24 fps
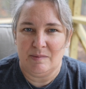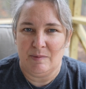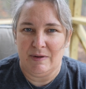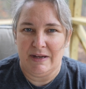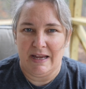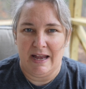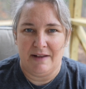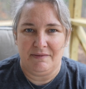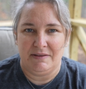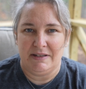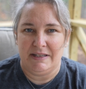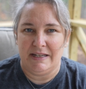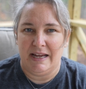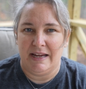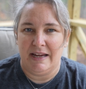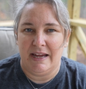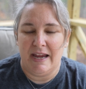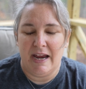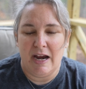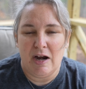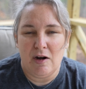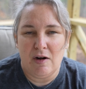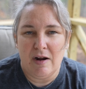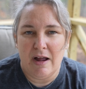that we have to take
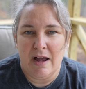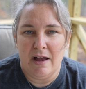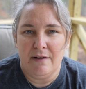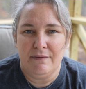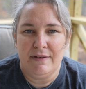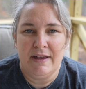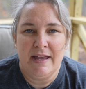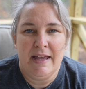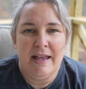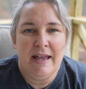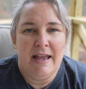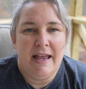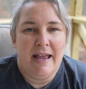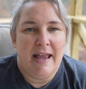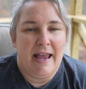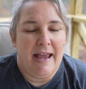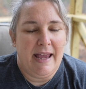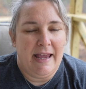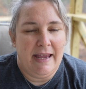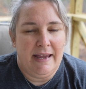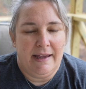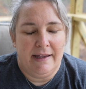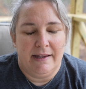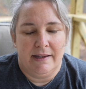care of
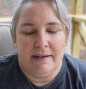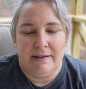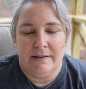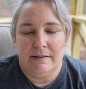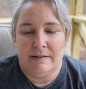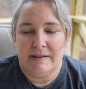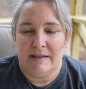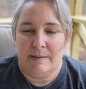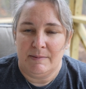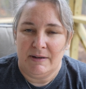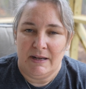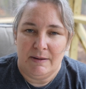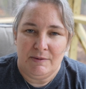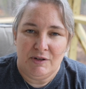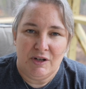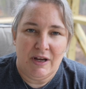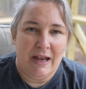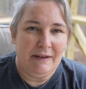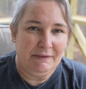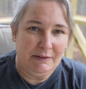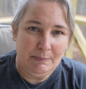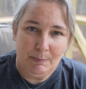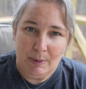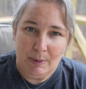and sometimes you have to